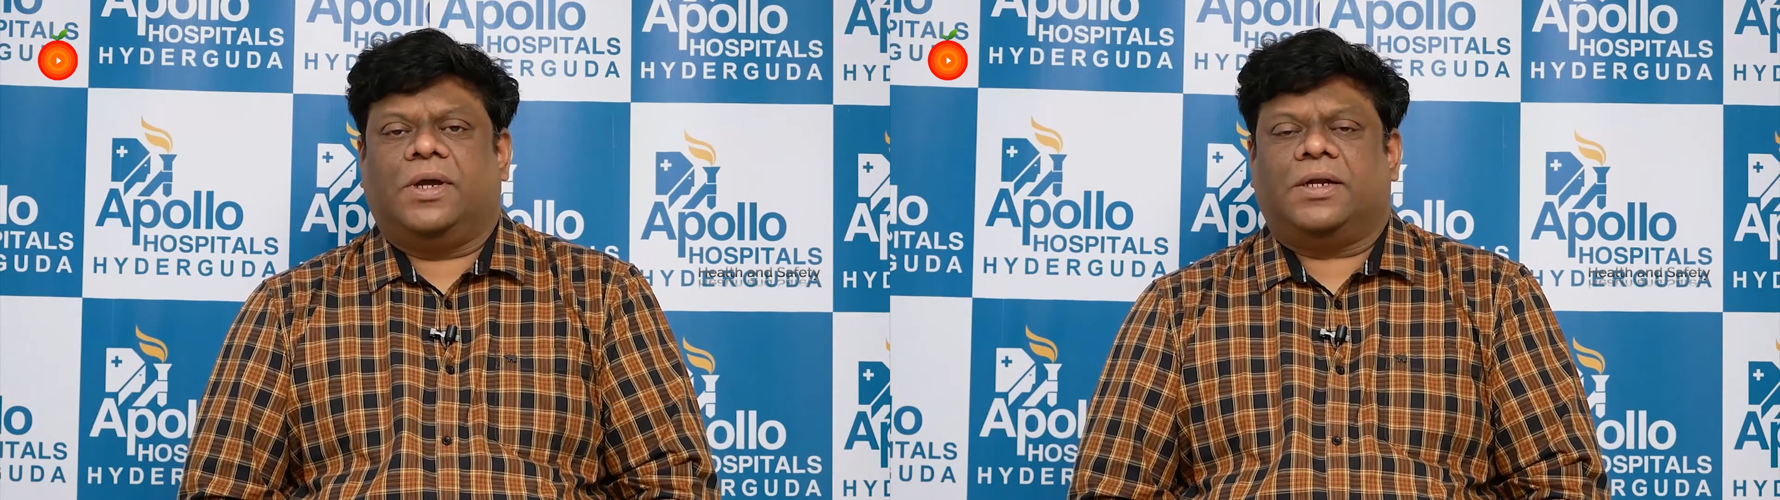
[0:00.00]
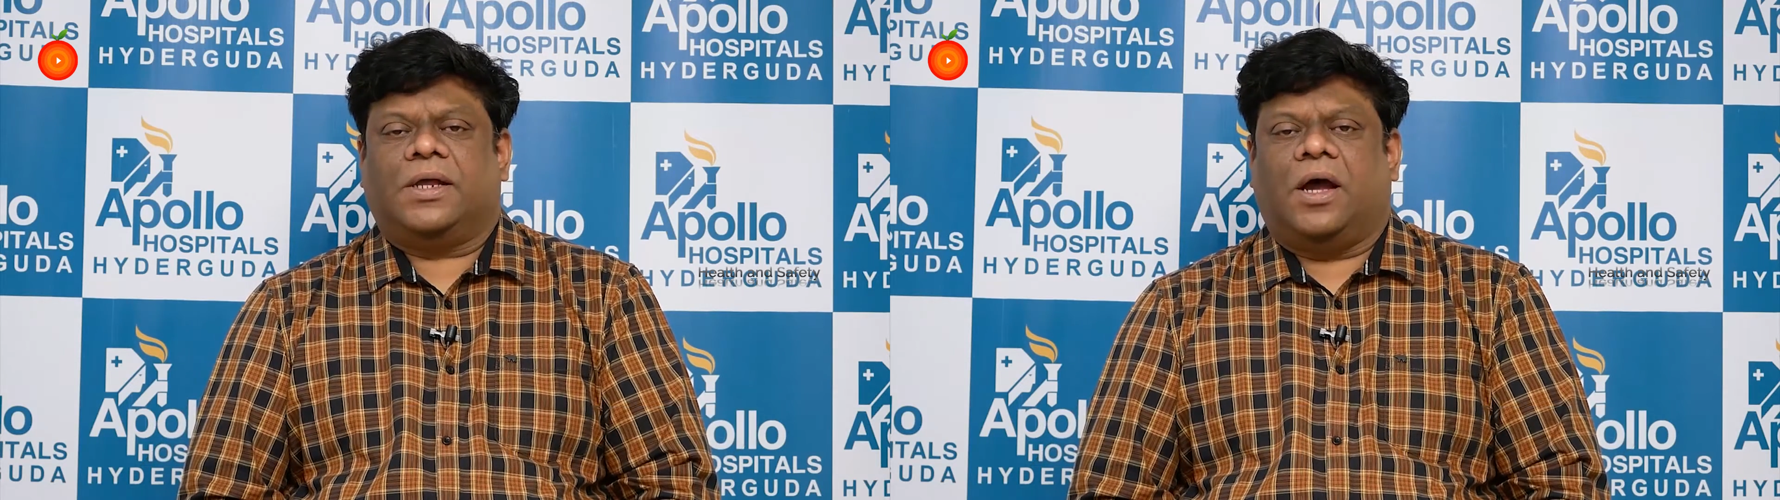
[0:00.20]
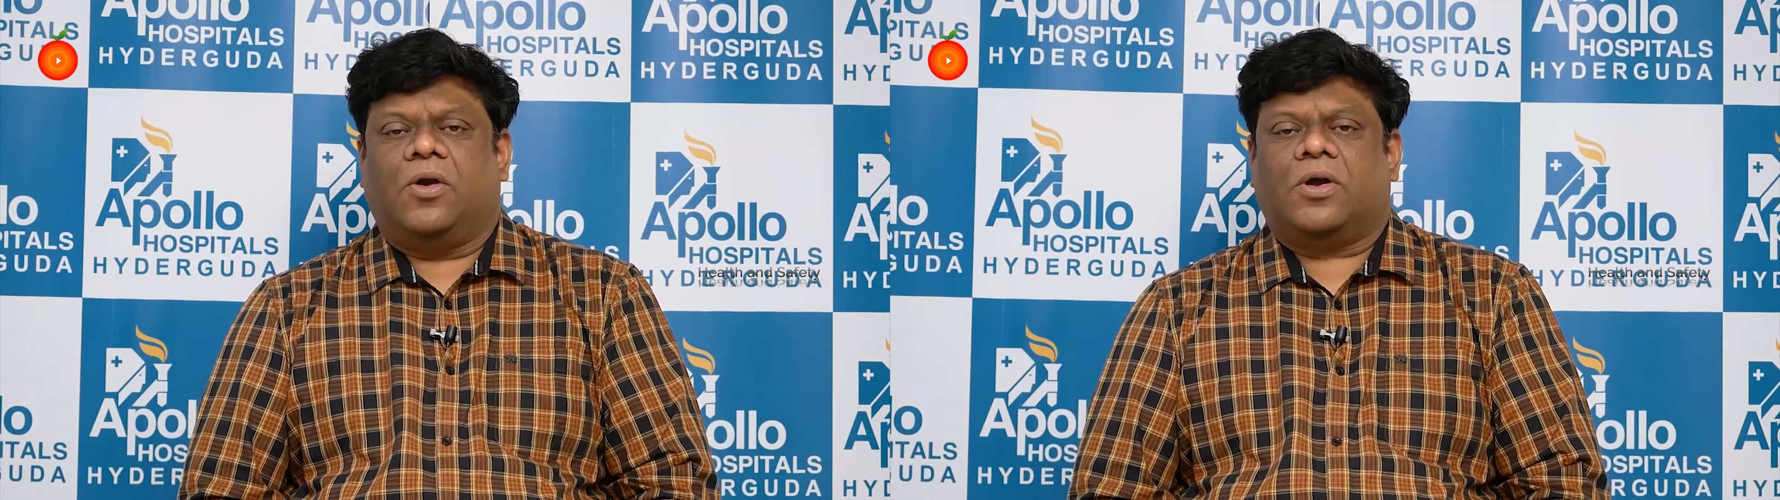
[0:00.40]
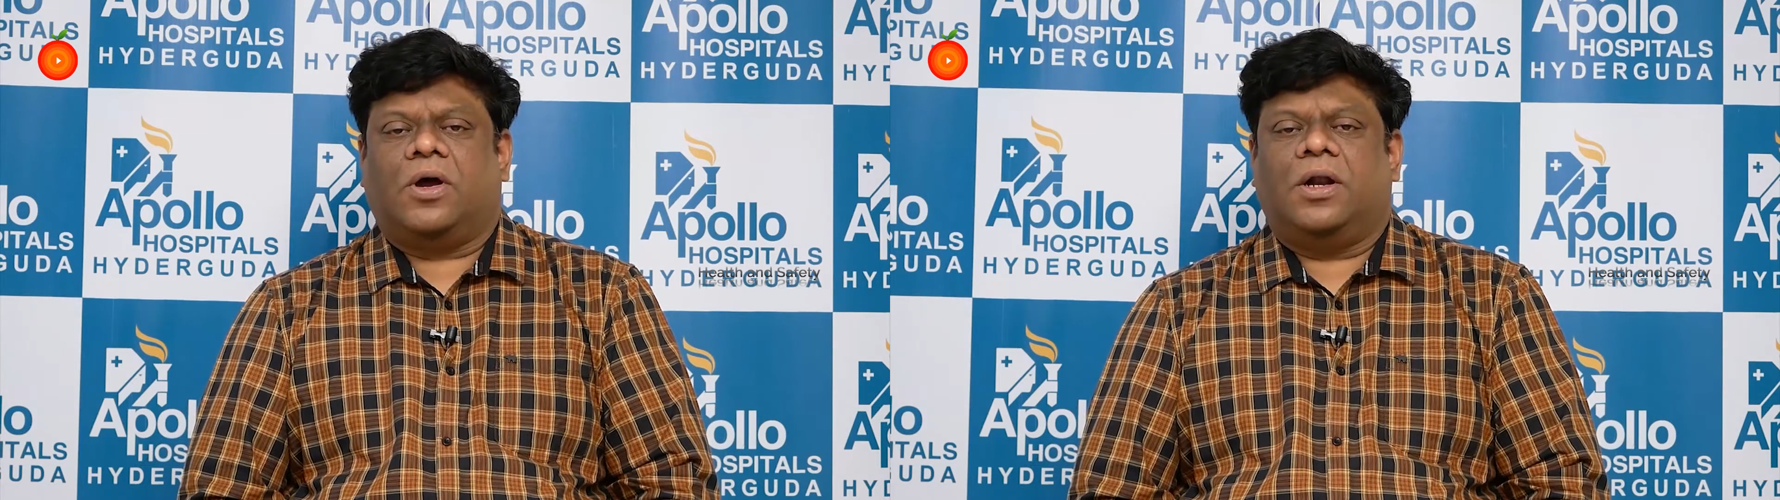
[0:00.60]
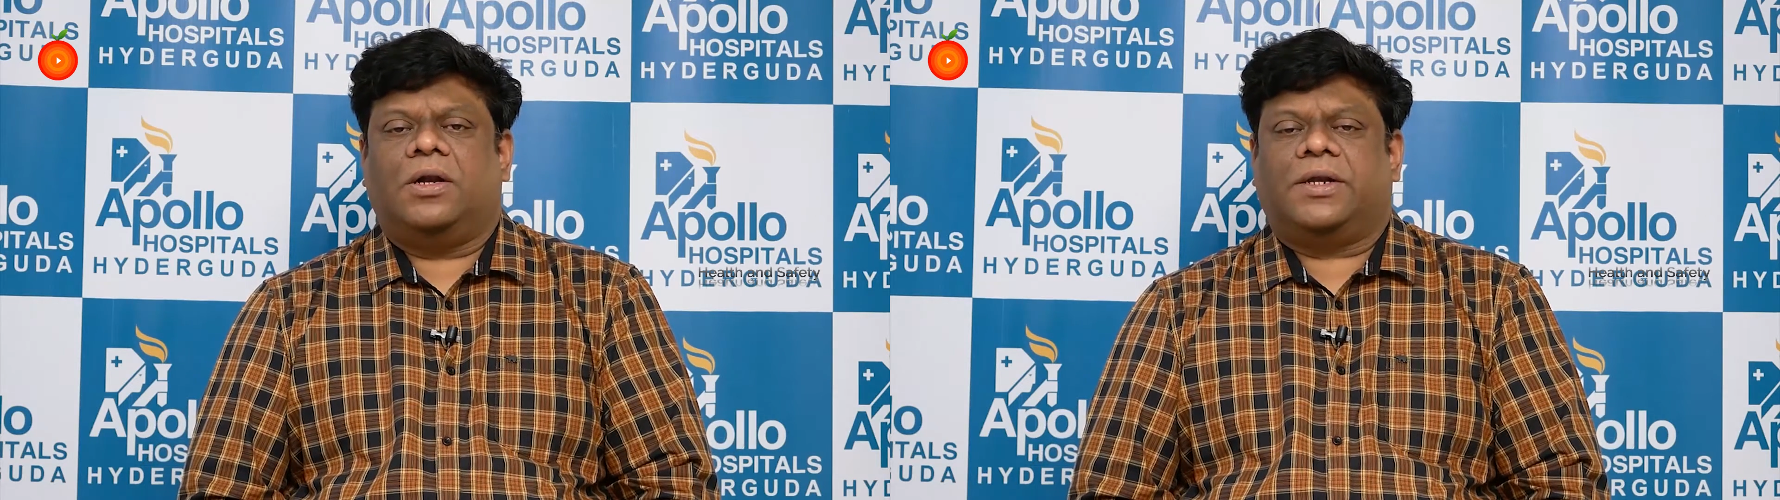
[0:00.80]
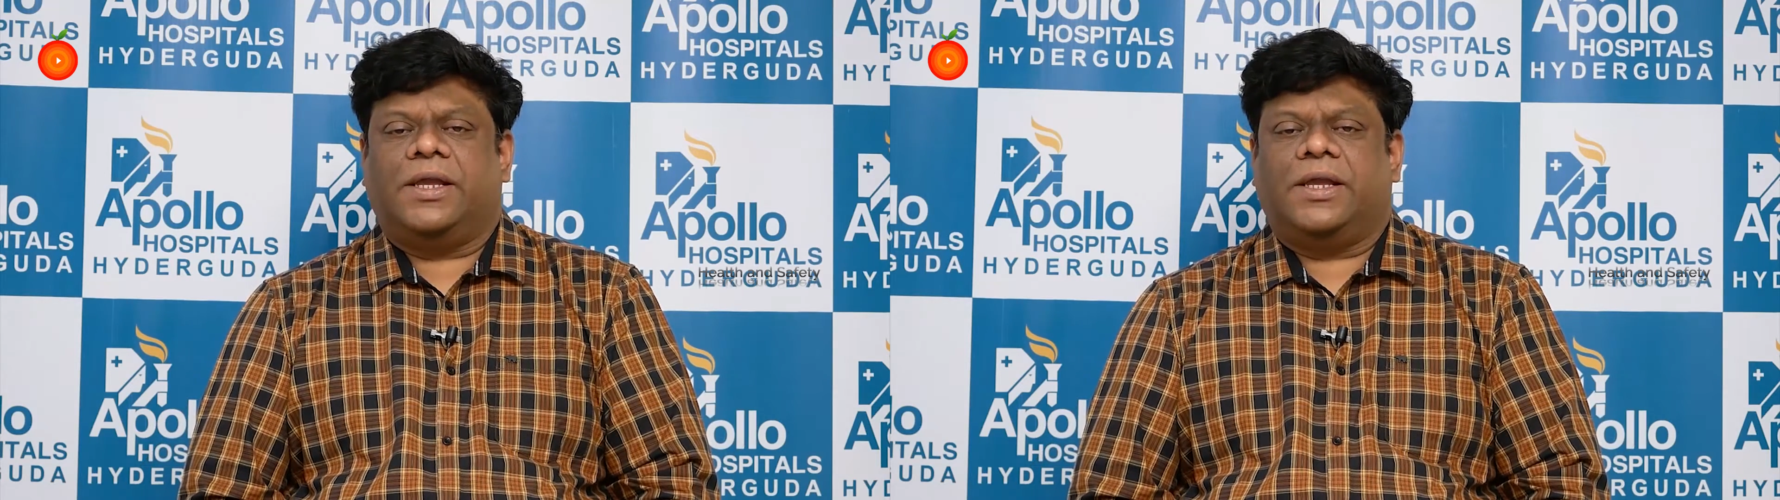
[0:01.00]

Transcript: that alcohol,